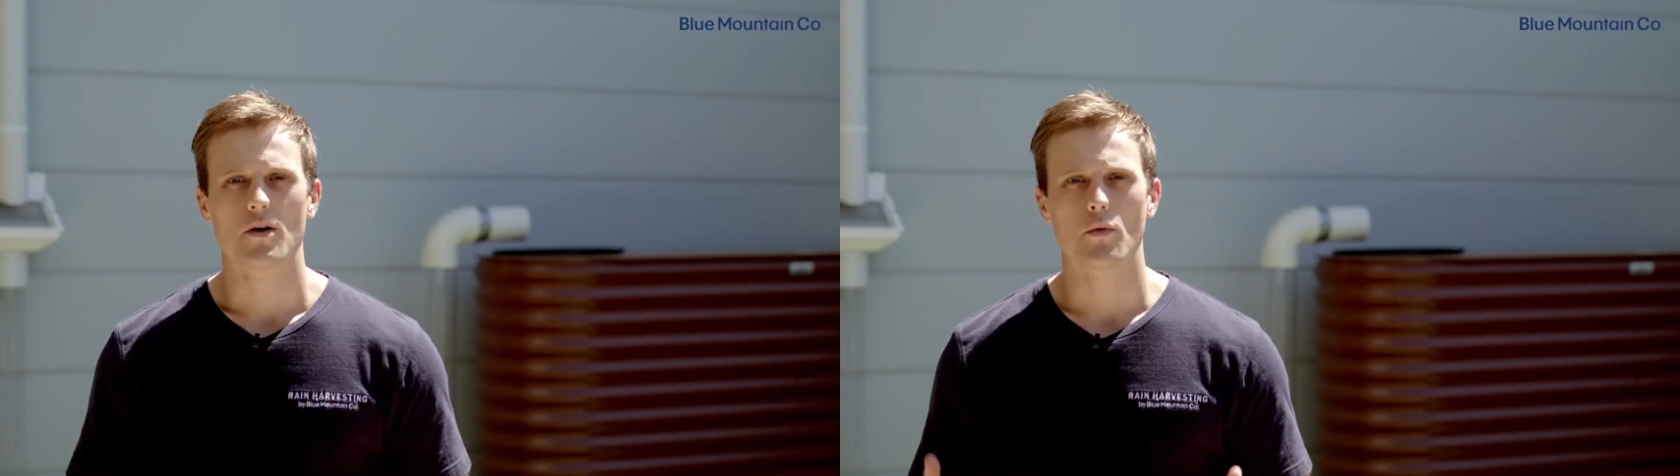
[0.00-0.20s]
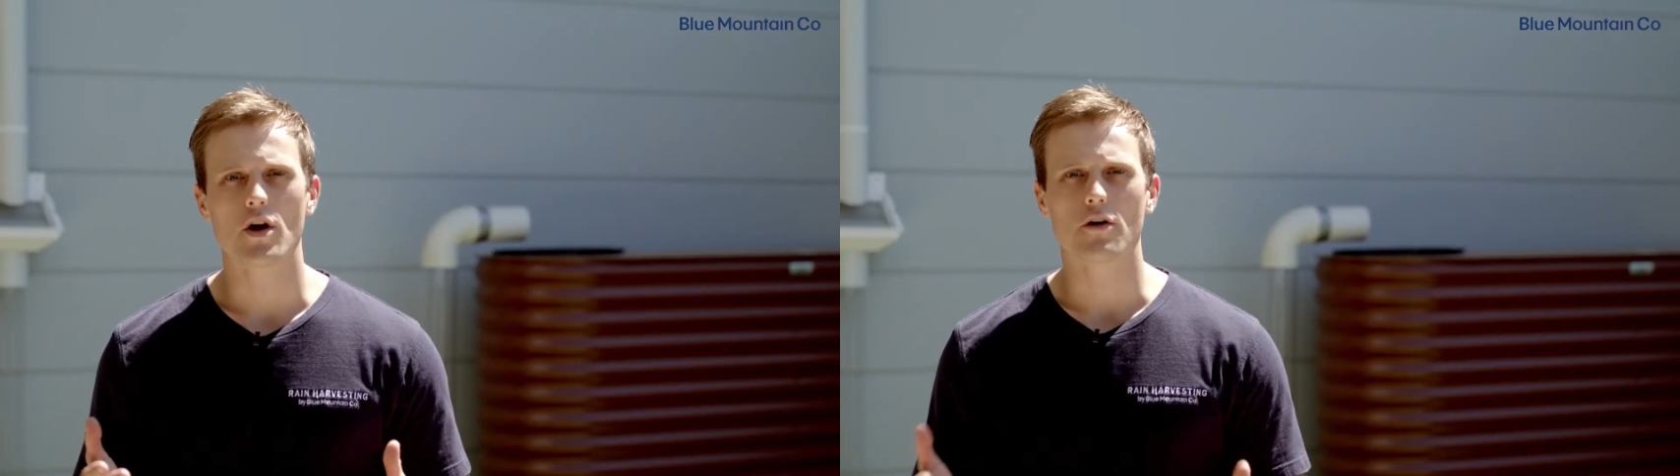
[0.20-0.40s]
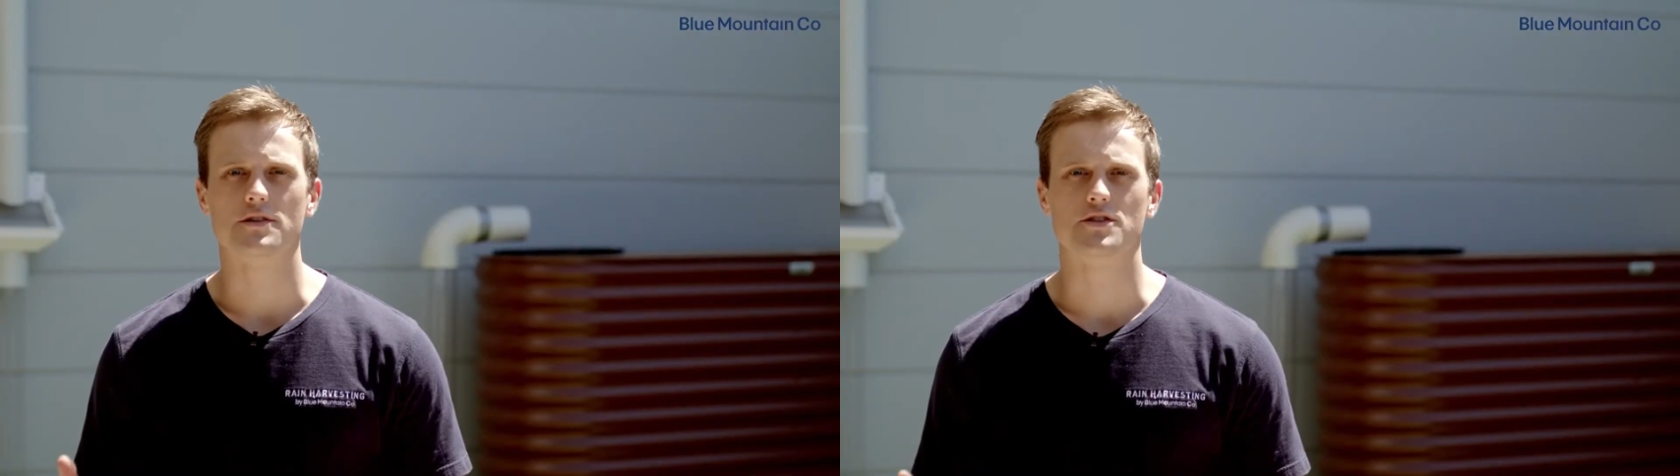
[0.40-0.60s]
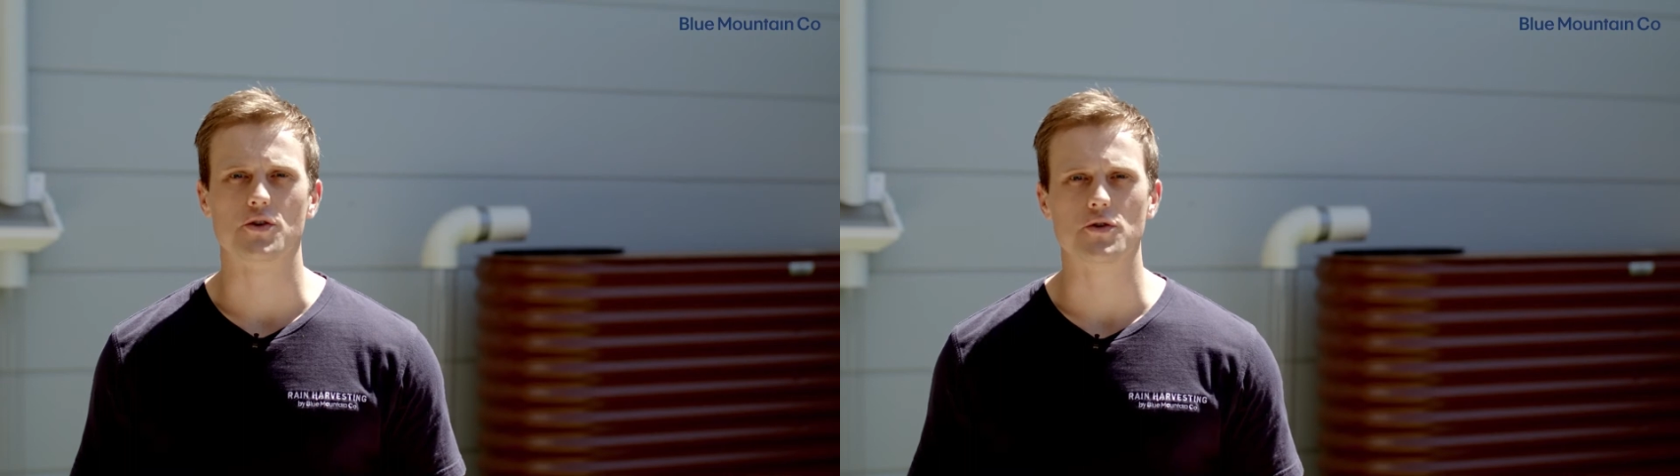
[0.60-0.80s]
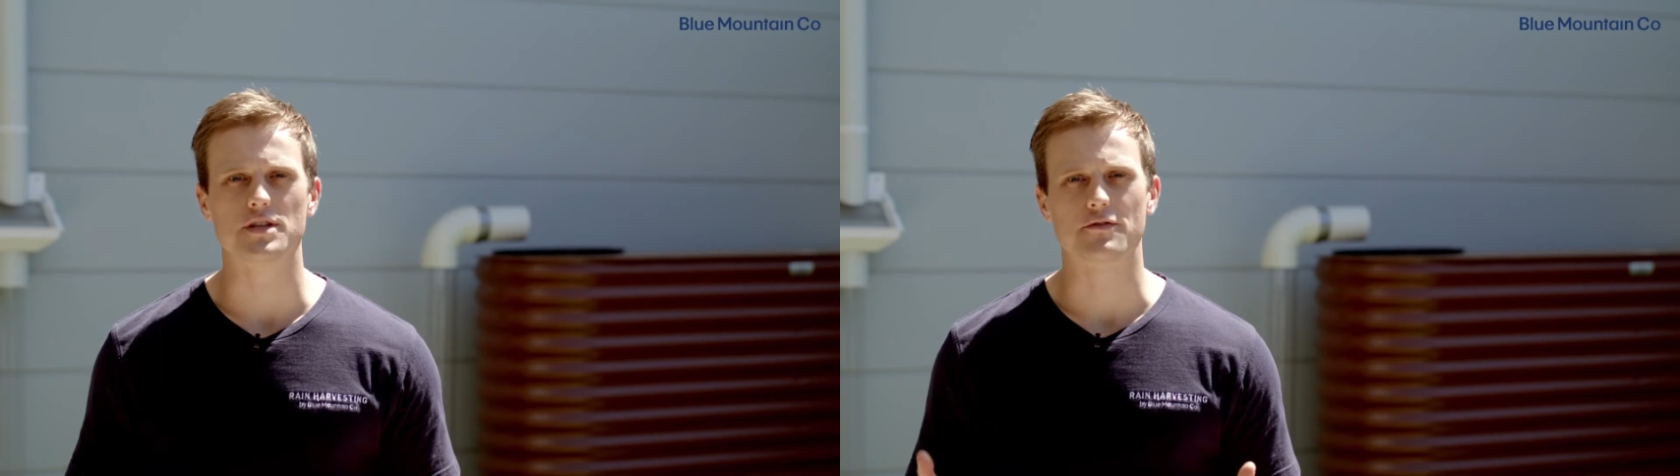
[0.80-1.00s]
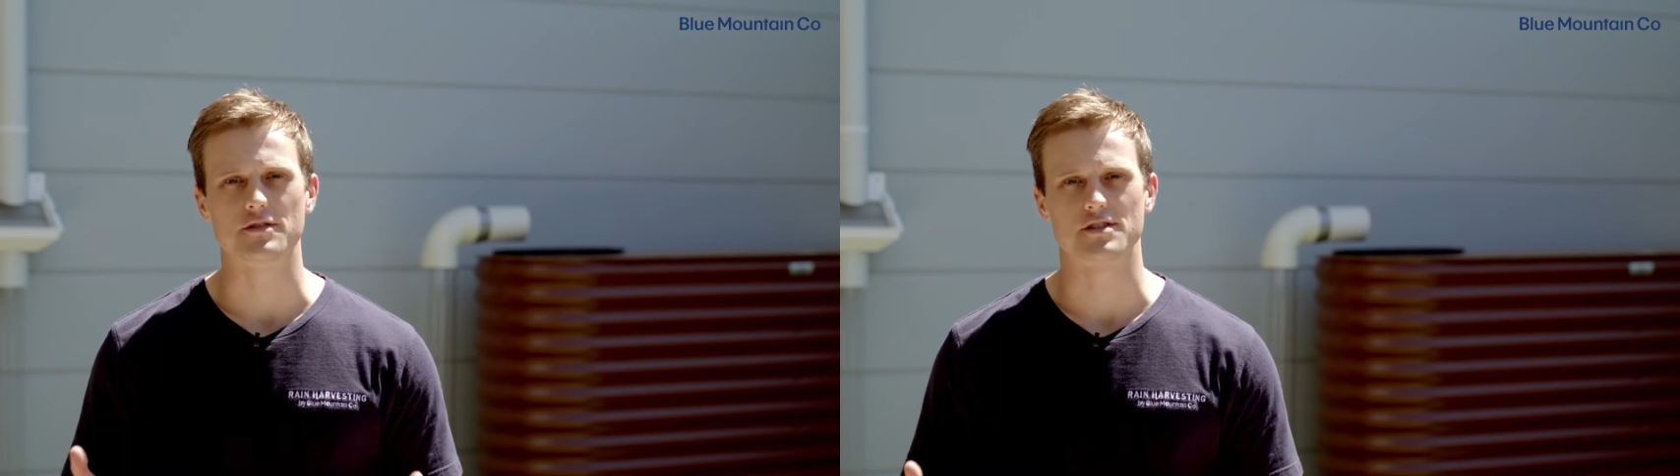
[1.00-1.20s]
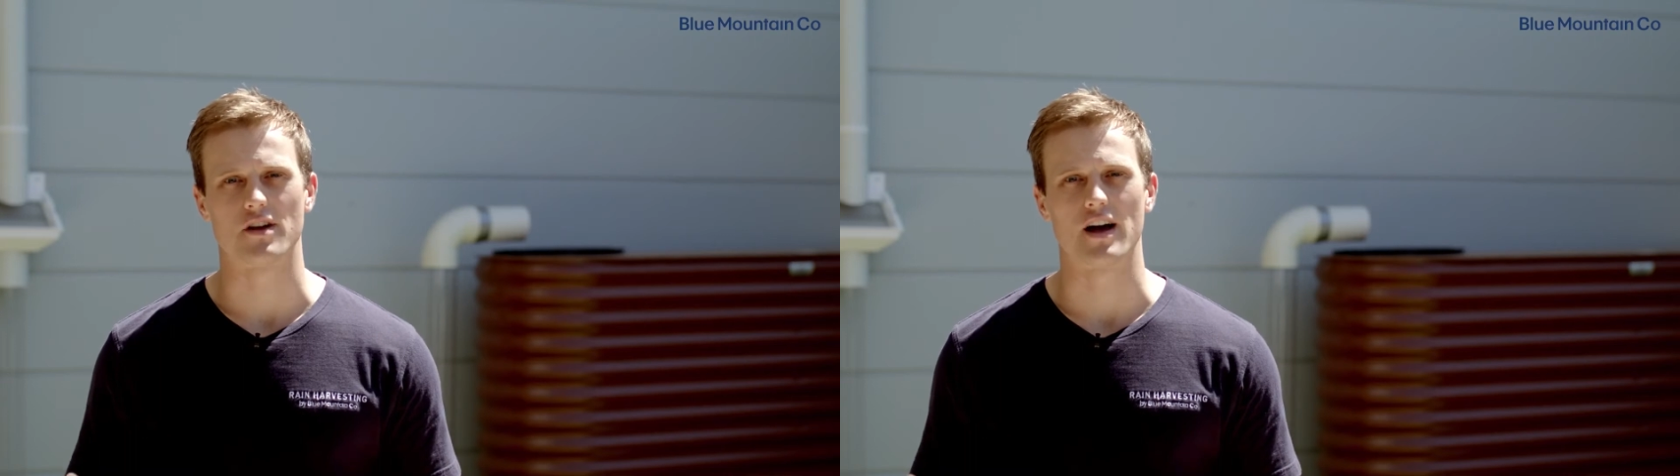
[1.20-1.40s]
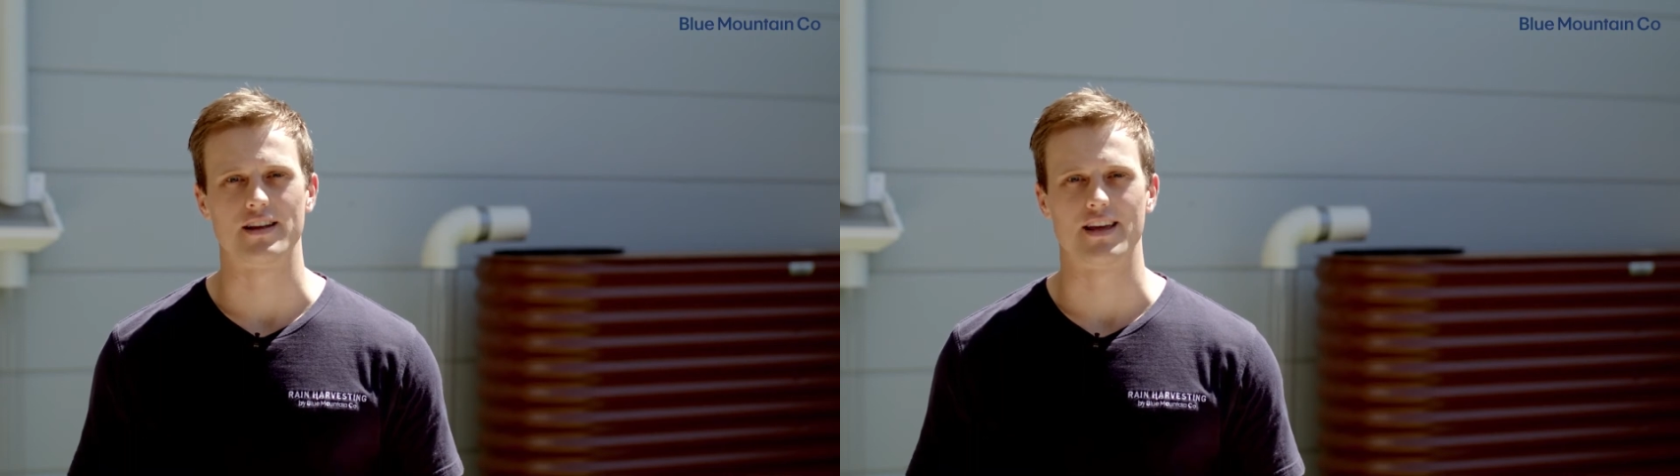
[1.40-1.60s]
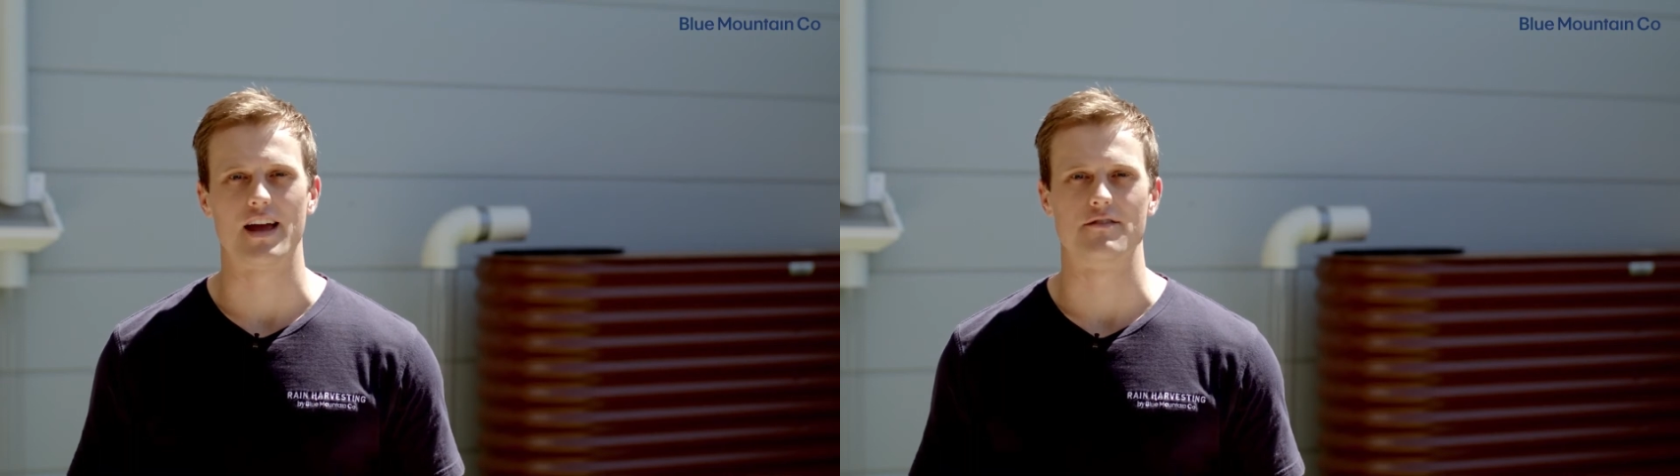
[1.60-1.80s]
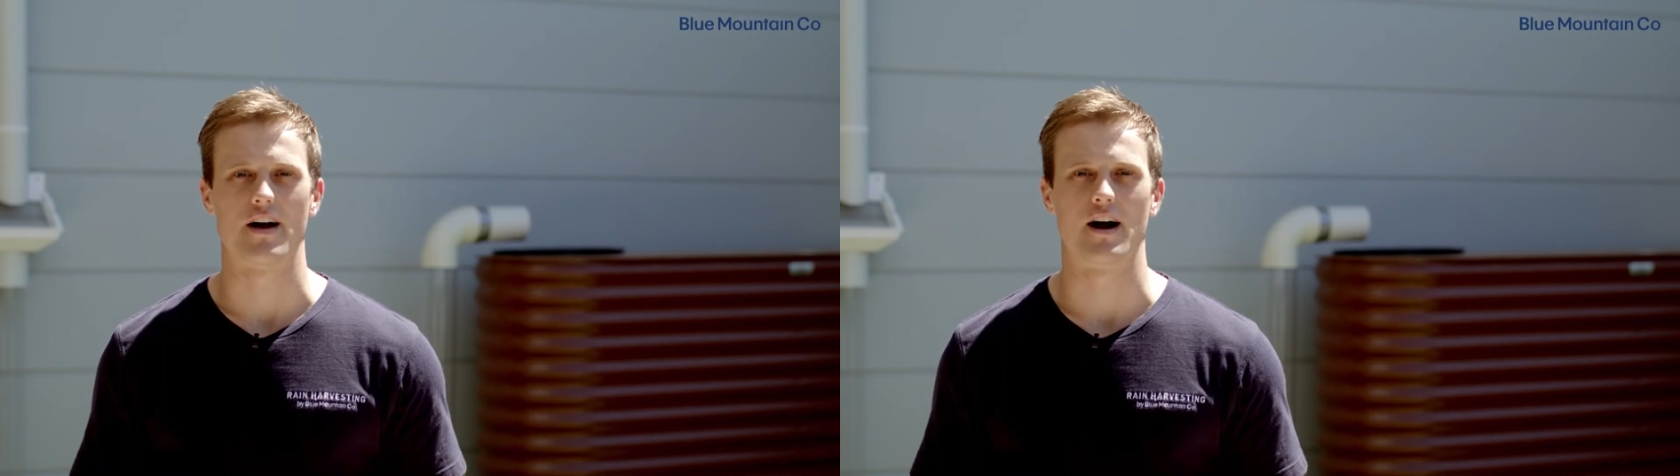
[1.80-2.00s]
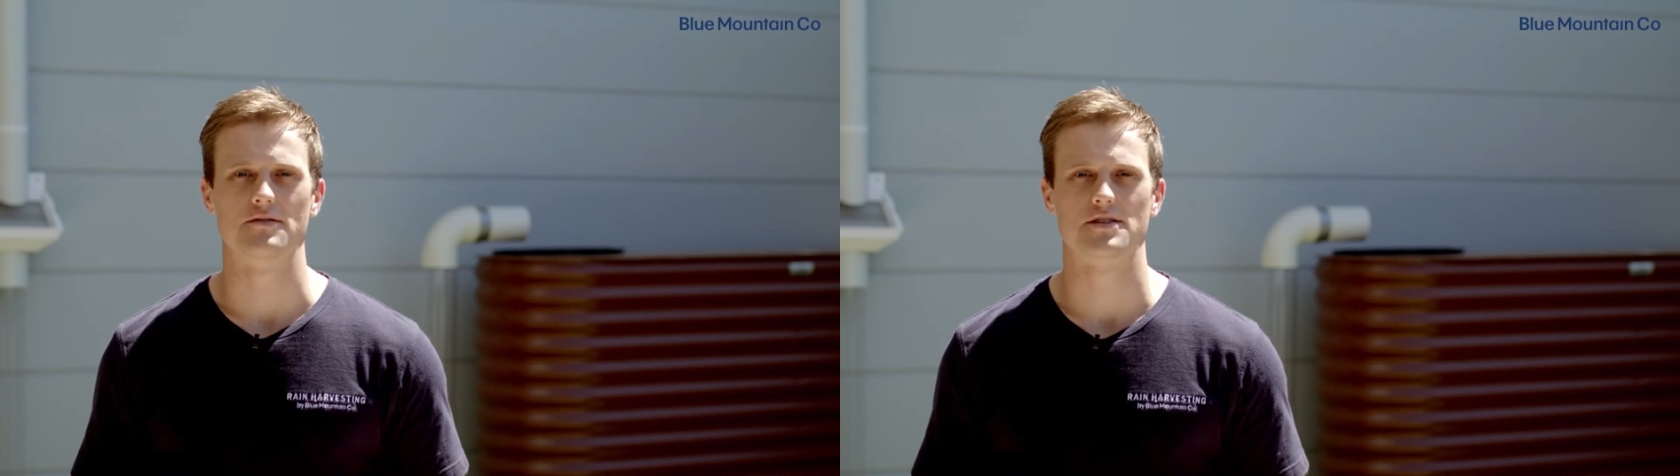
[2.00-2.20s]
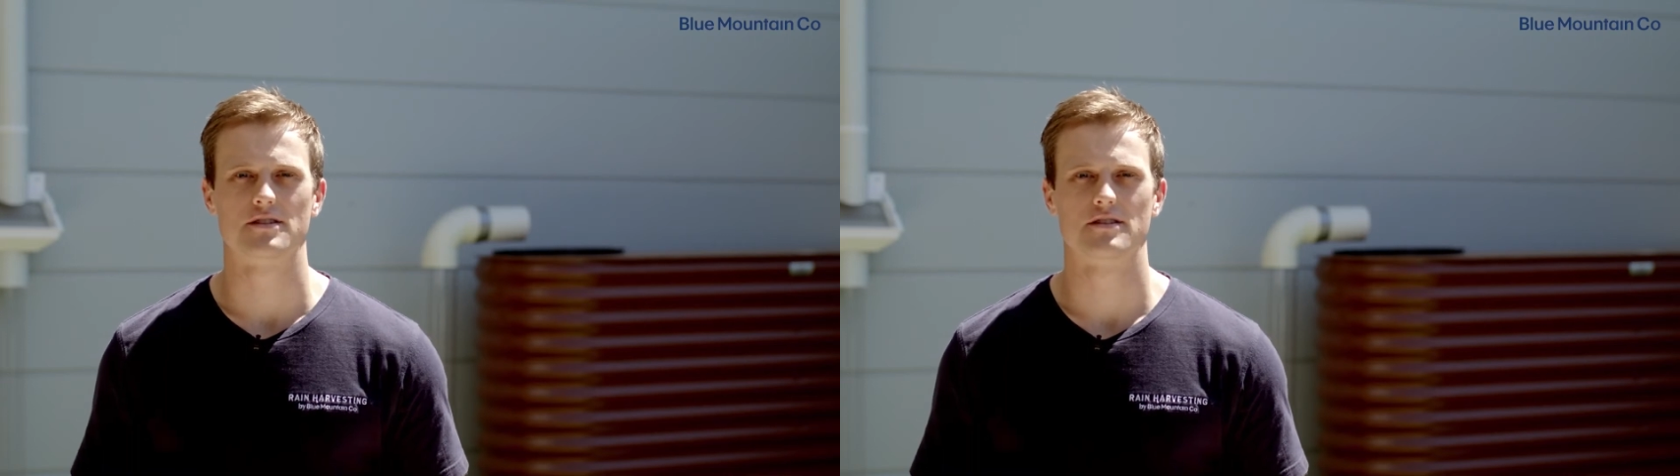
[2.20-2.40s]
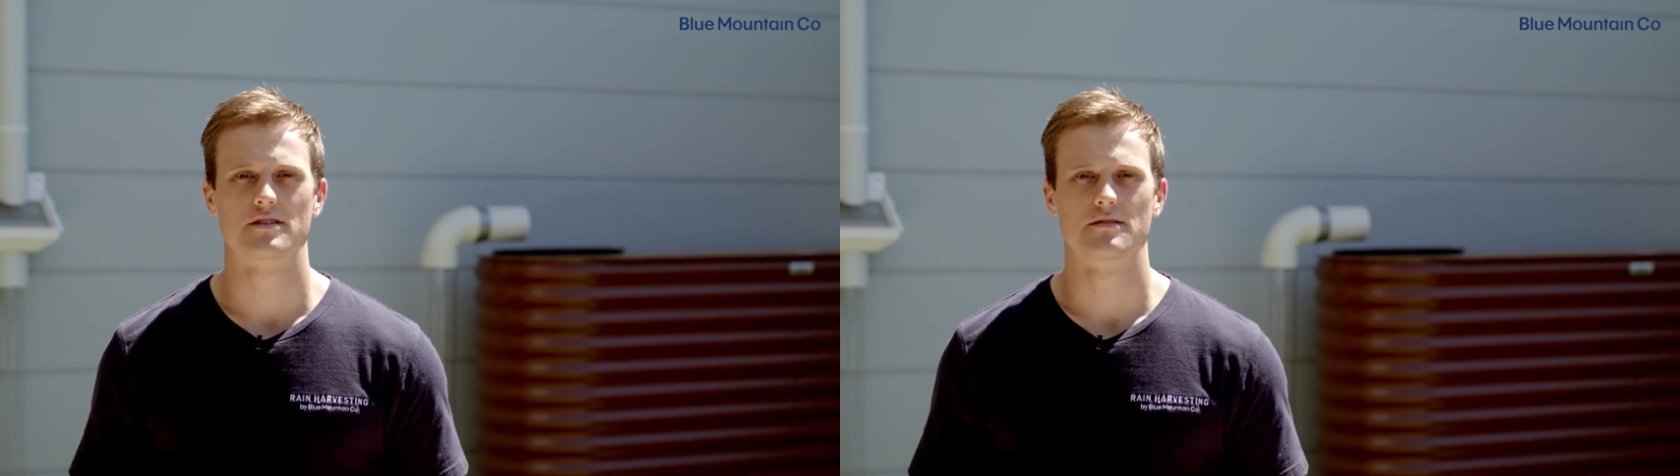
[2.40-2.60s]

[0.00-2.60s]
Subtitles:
We offer two different sliding gate valves,